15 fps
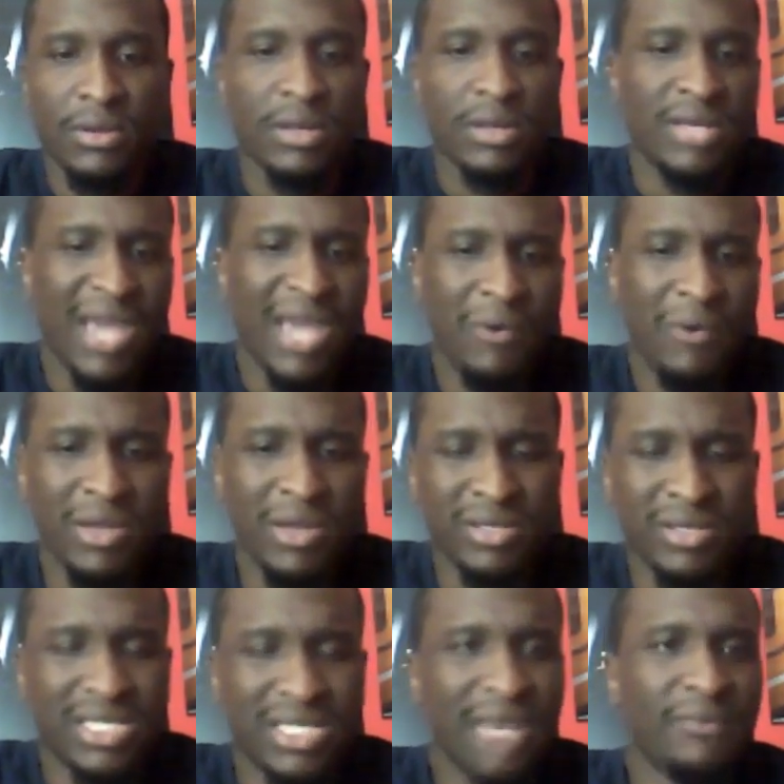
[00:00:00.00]
he's had what,
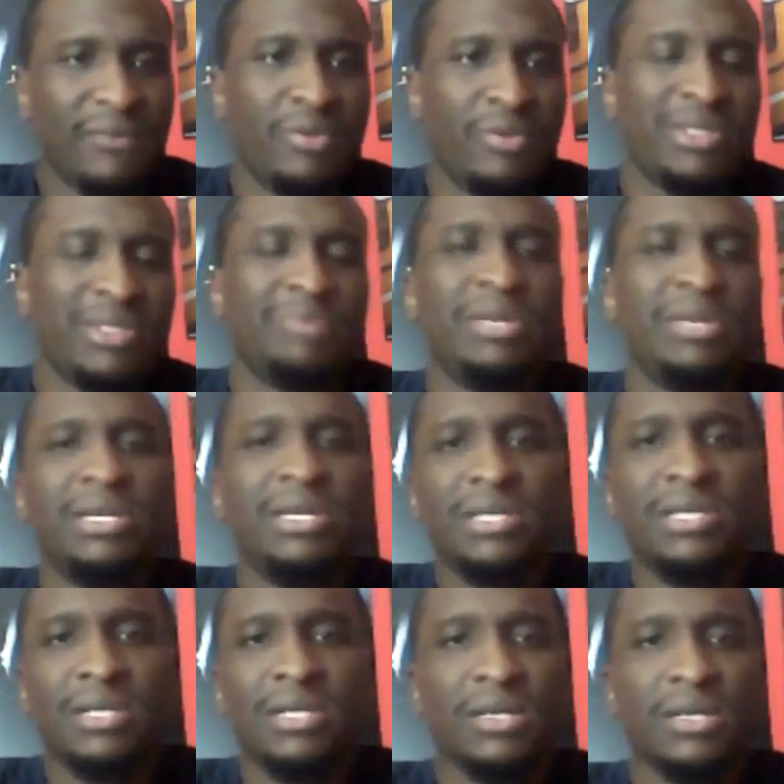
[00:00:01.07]
7 points
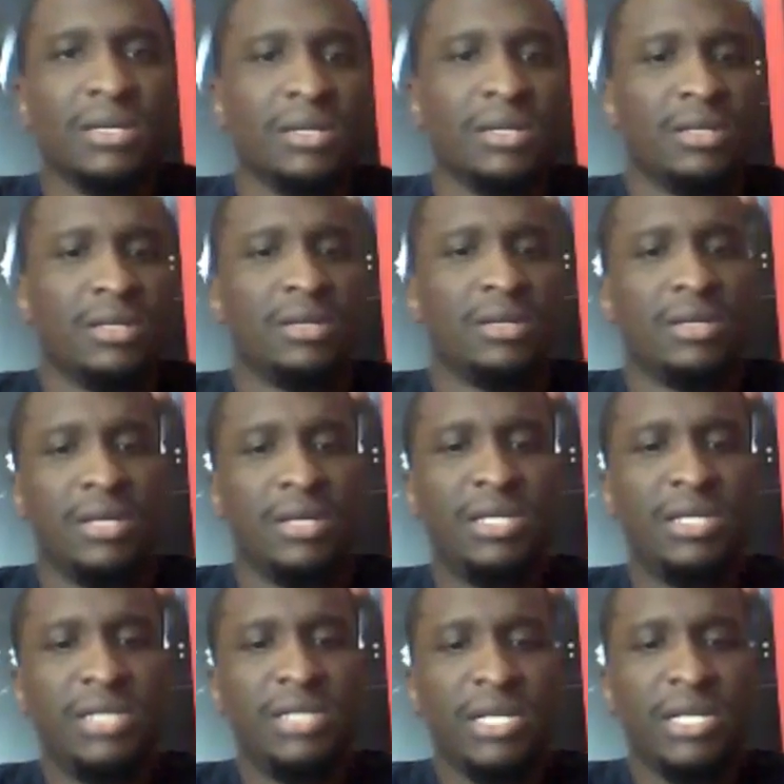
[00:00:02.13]
apiece.
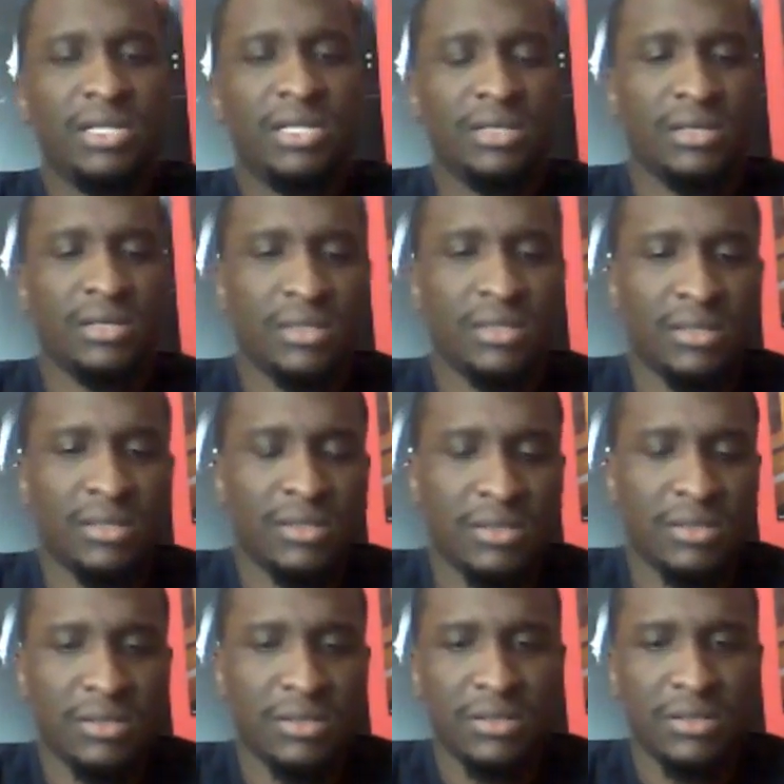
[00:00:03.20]
It's just
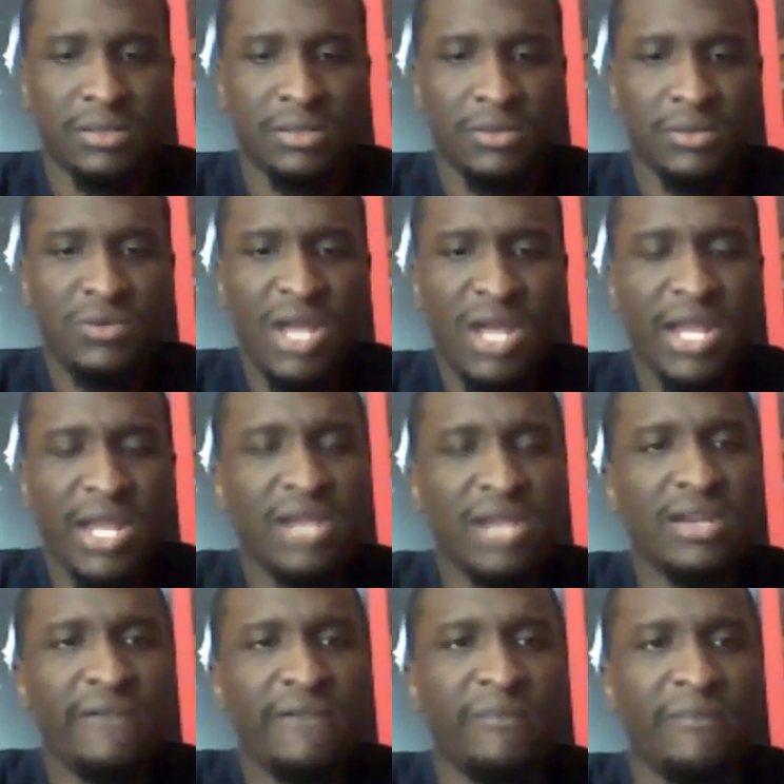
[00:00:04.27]
you're not getting
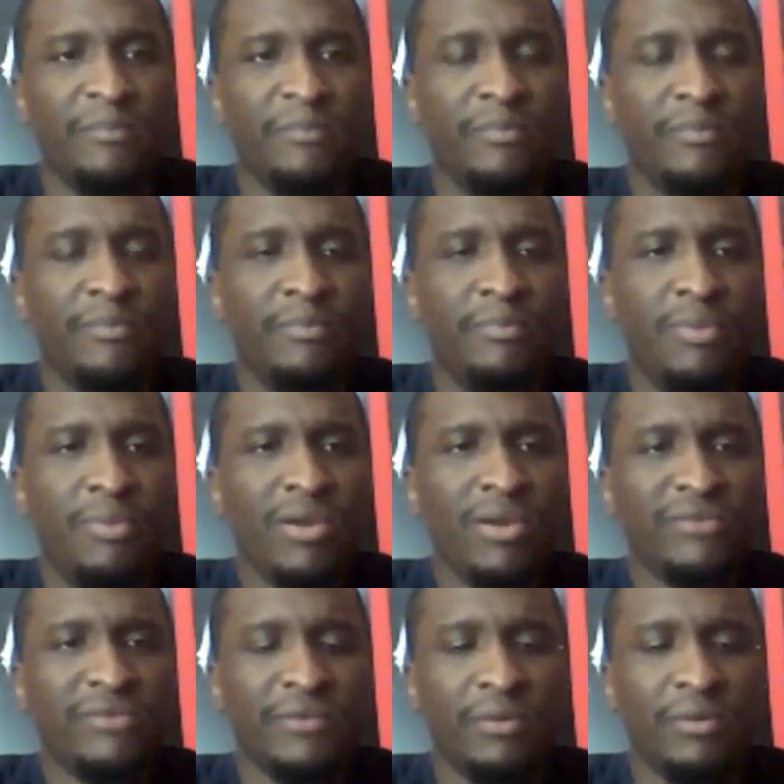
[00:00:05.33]
enough points
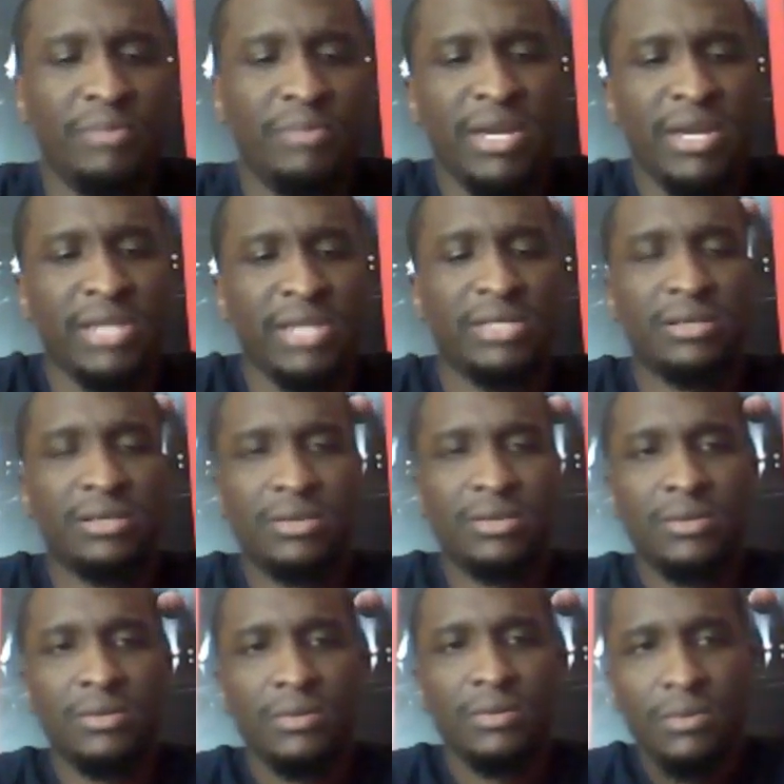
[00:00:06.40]
from your bench
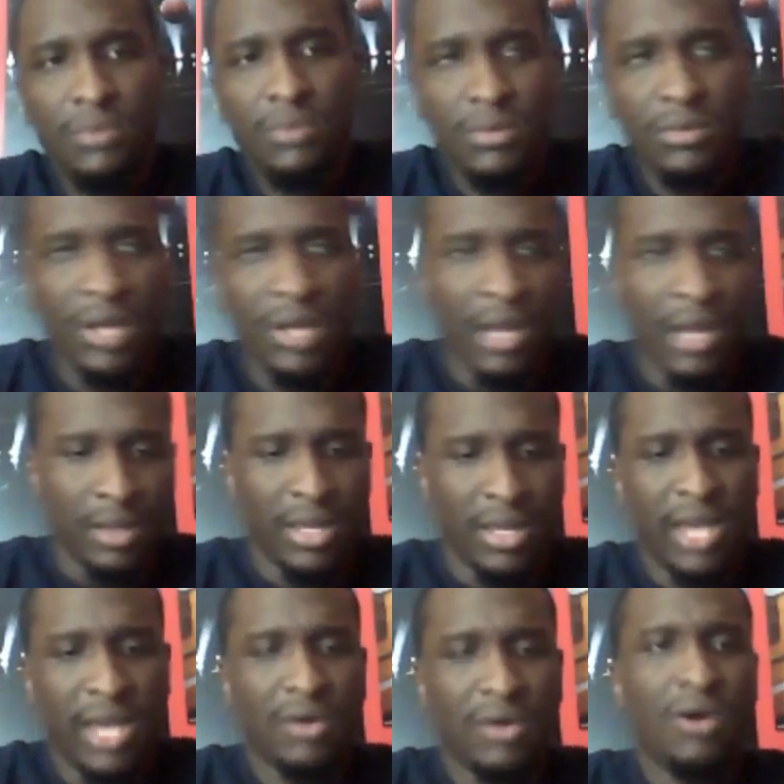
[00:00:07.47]

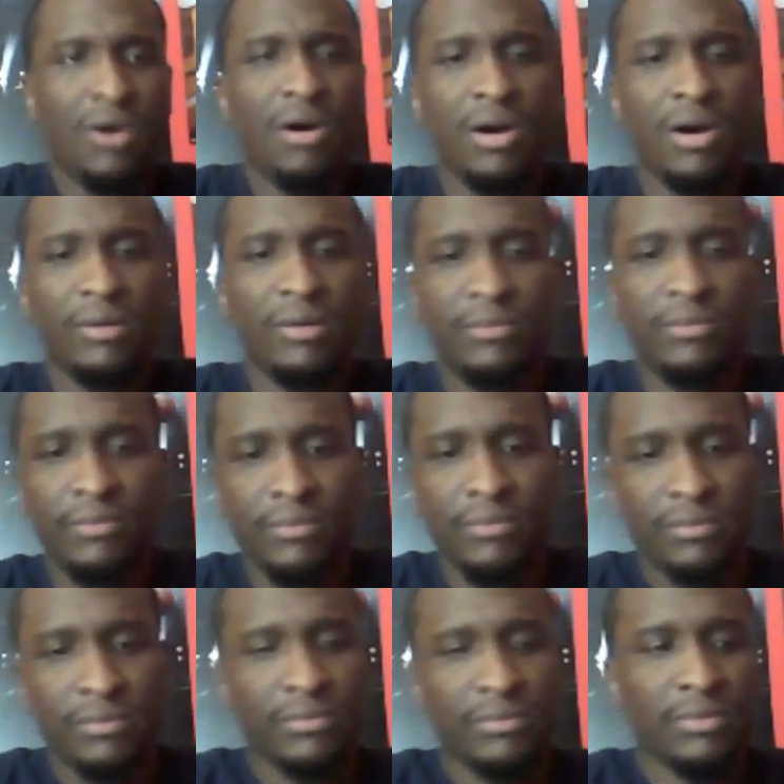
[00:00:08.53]
at all.
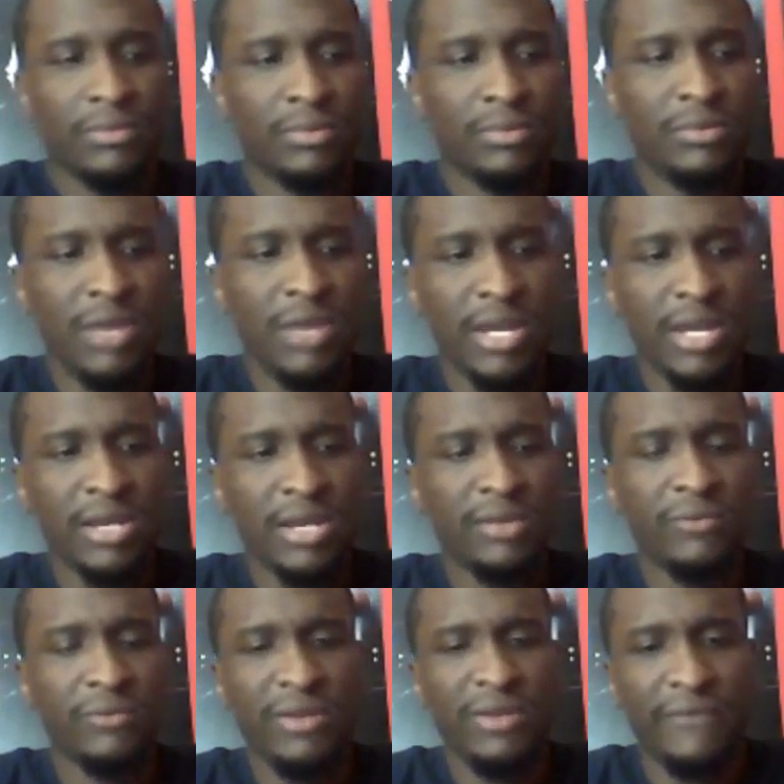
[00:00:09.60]
You're not getting
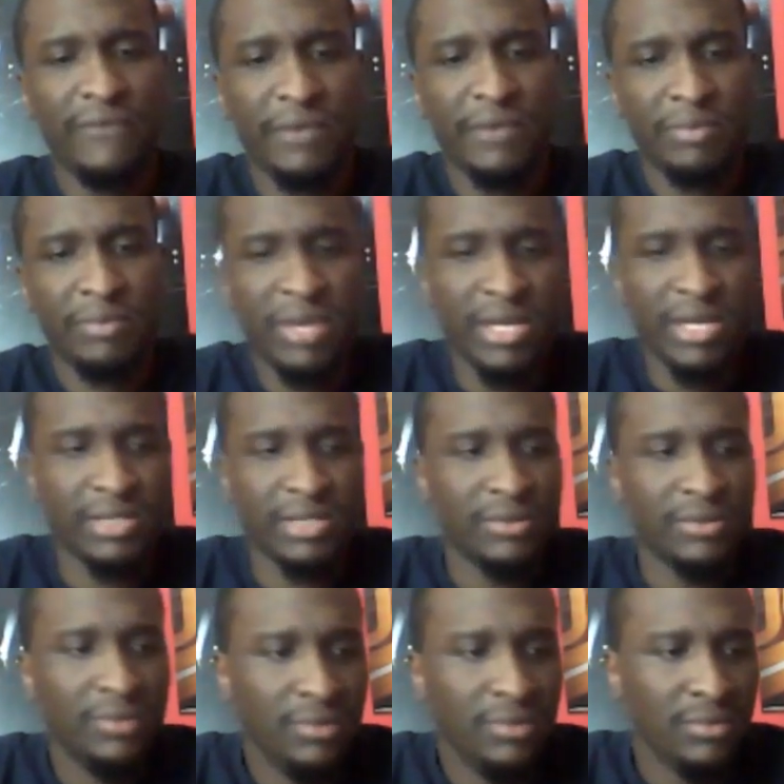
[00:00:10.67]
nothing really from your bench.
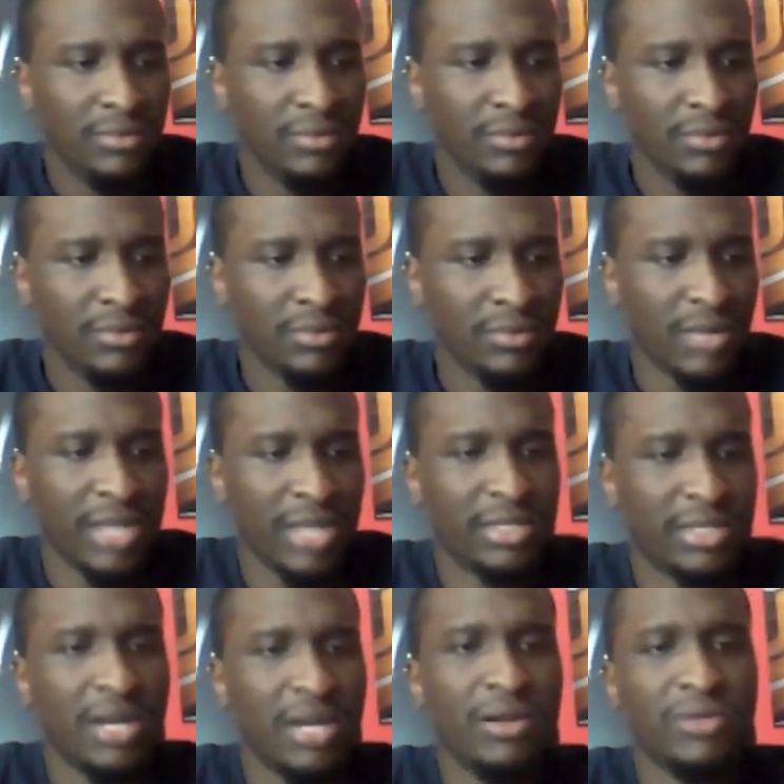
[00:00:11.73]
Like
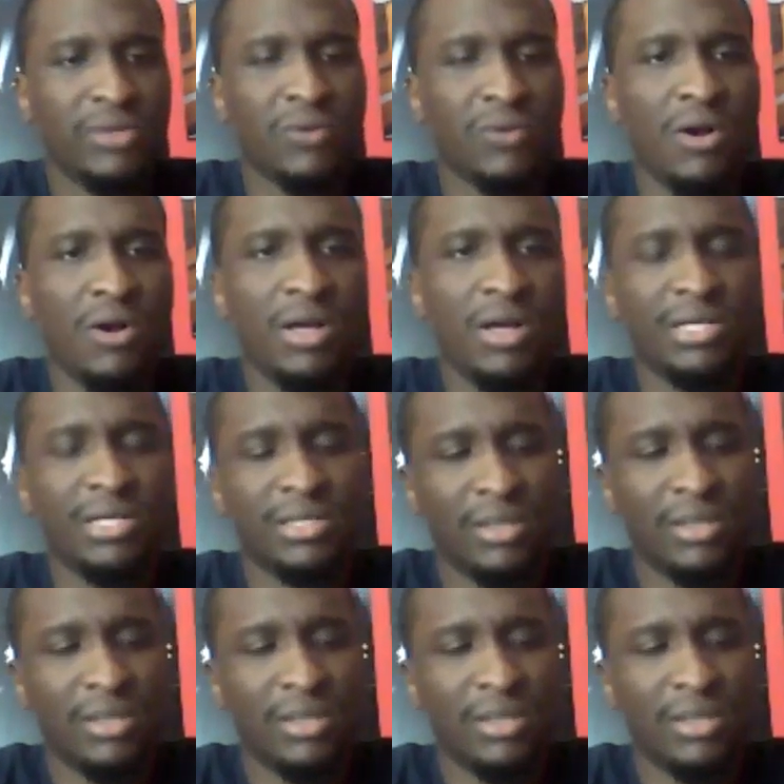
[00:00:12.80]
Terrence Ross,